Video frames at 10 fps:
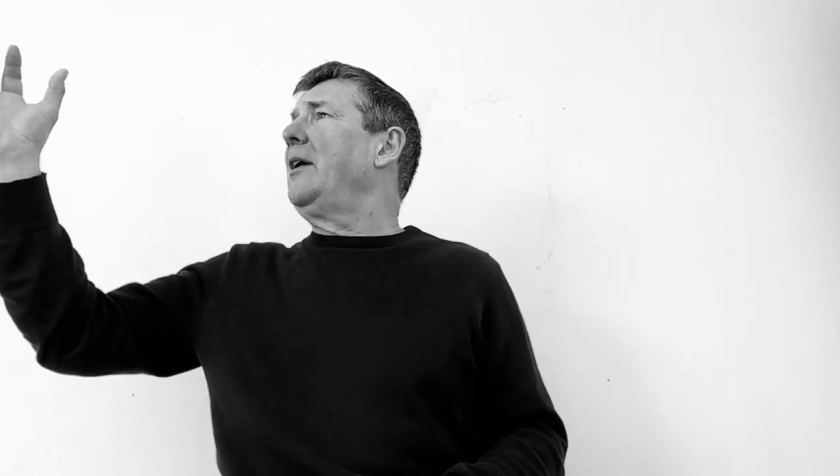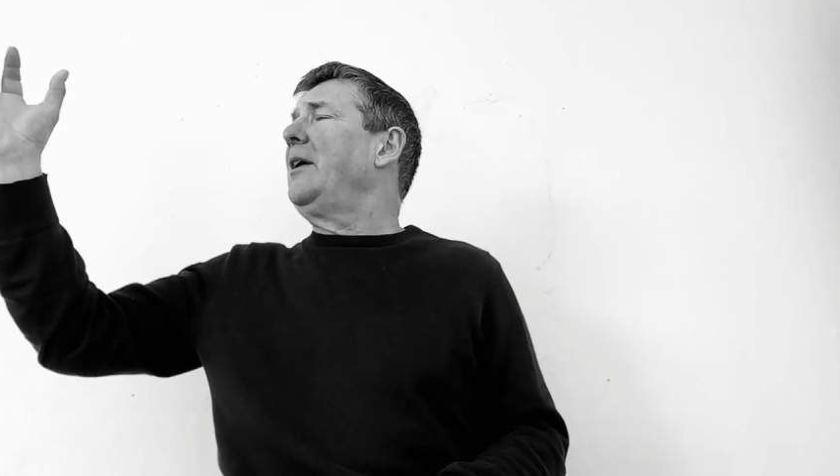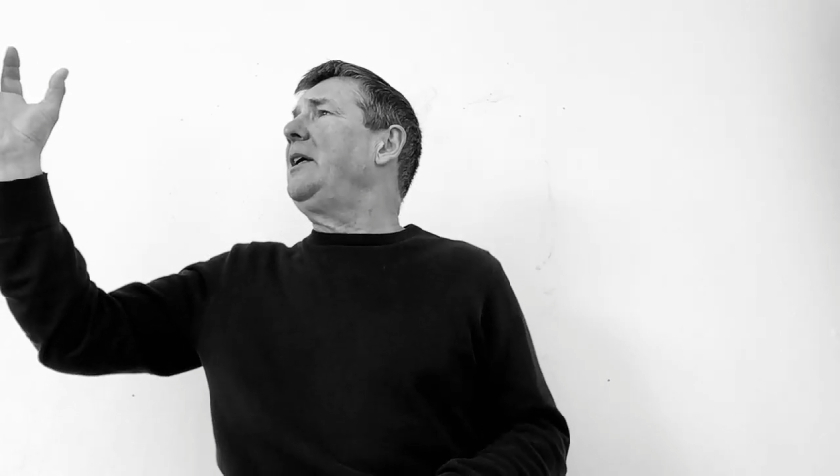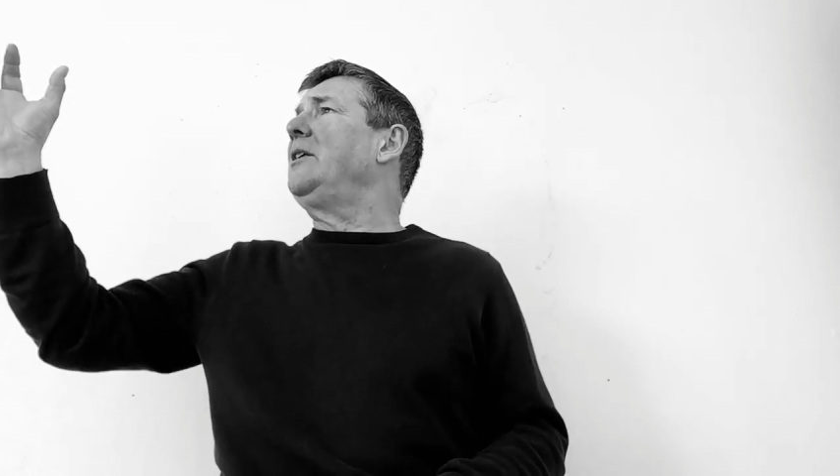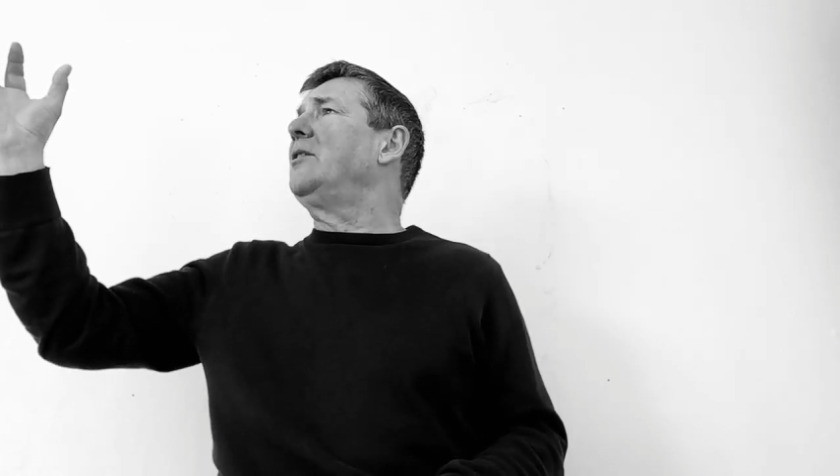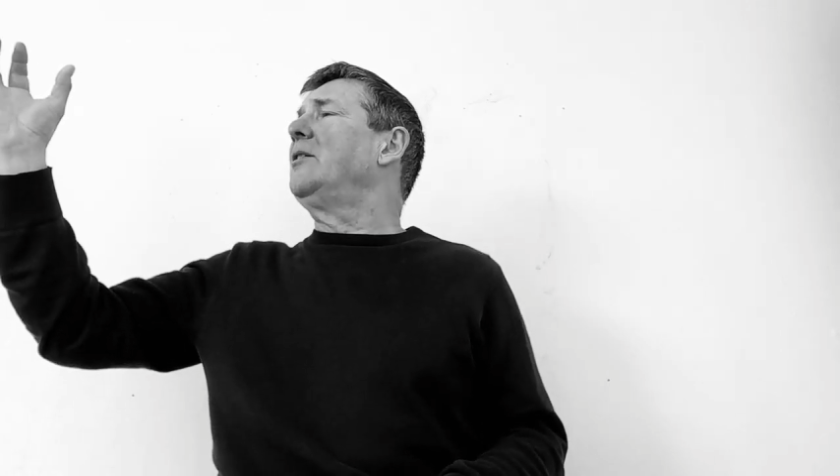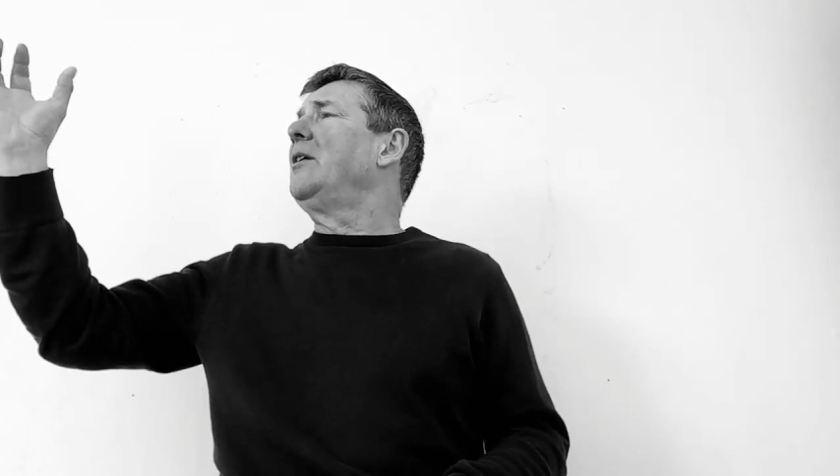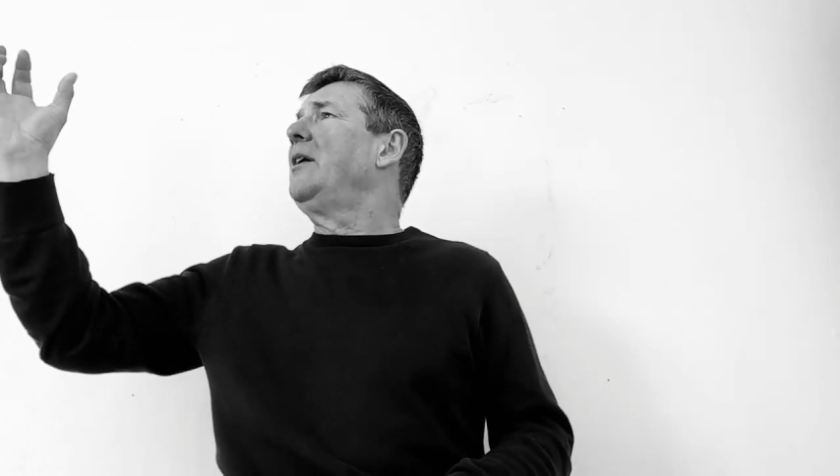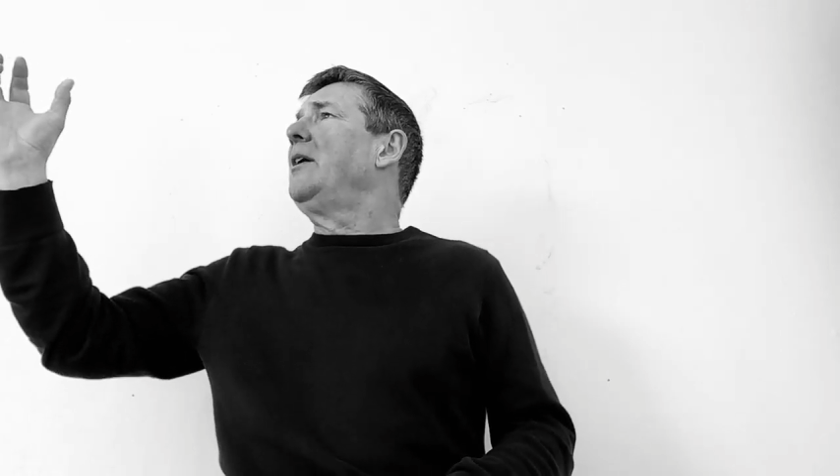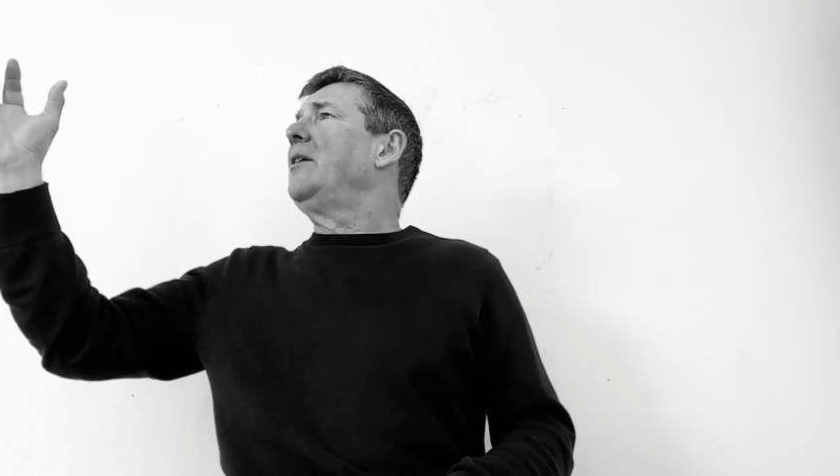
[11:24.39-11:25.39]
heat,
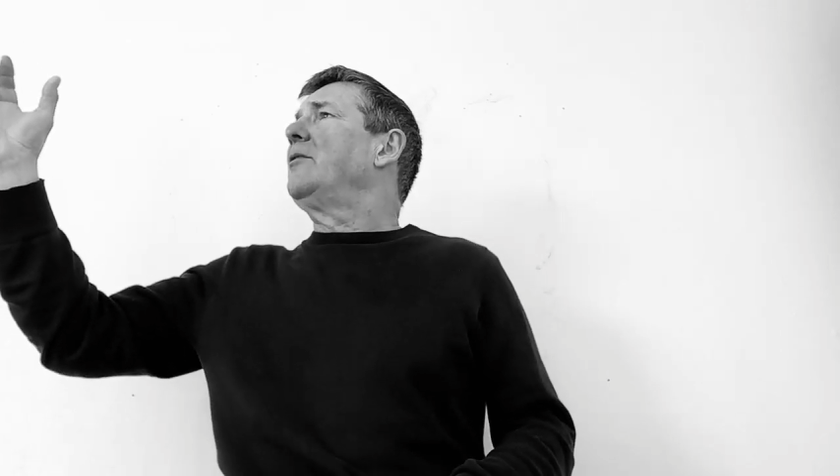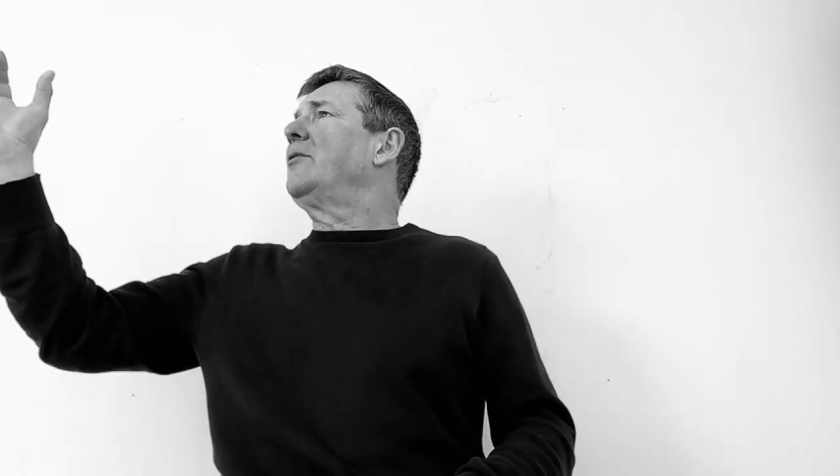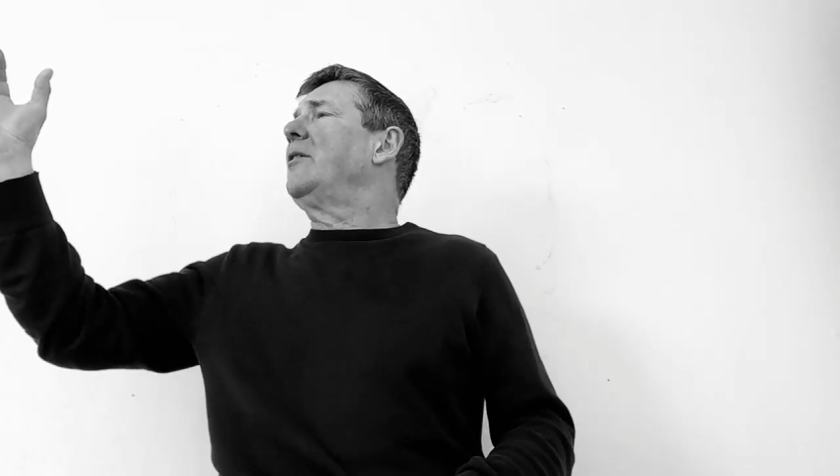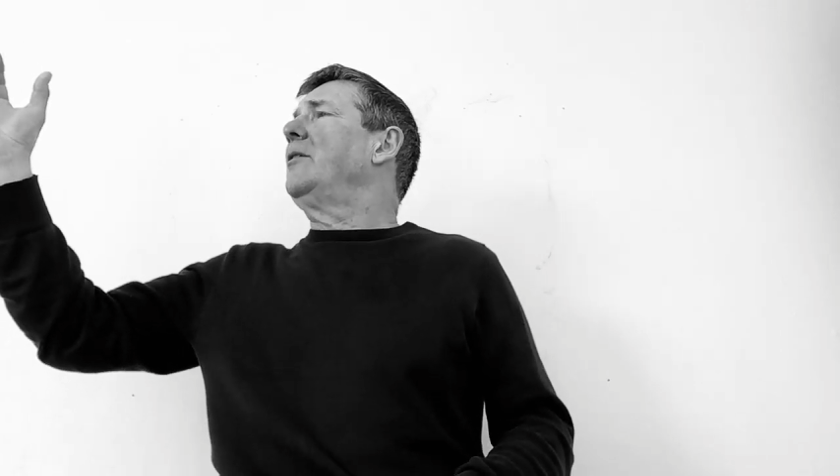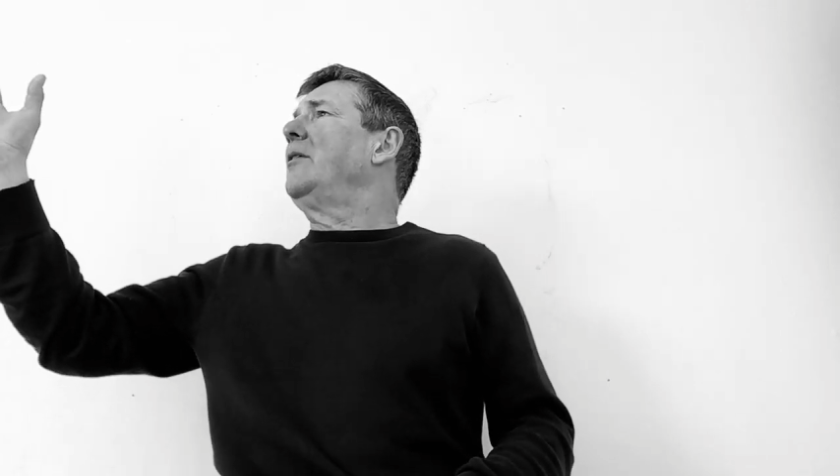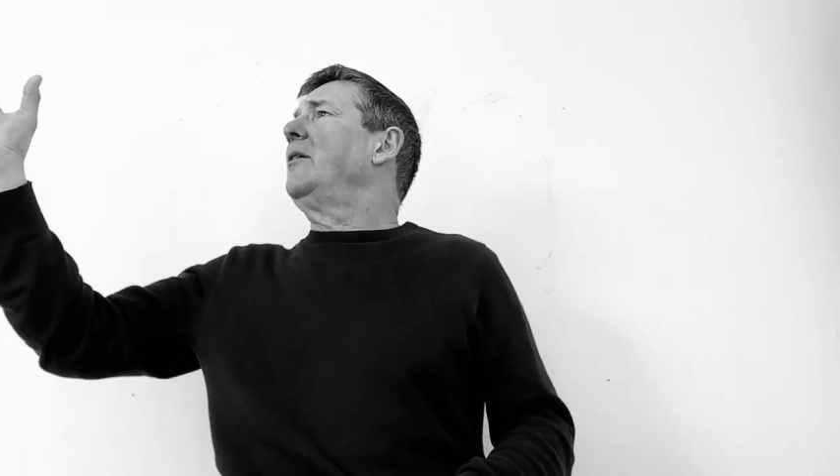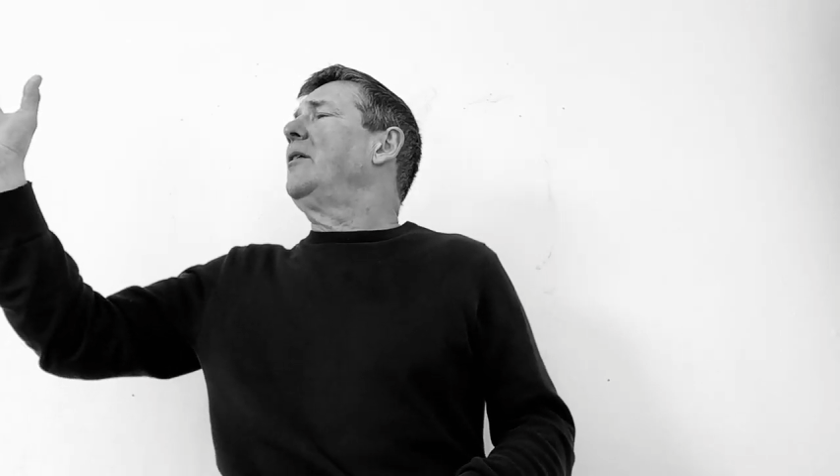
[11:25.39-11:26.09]
sun,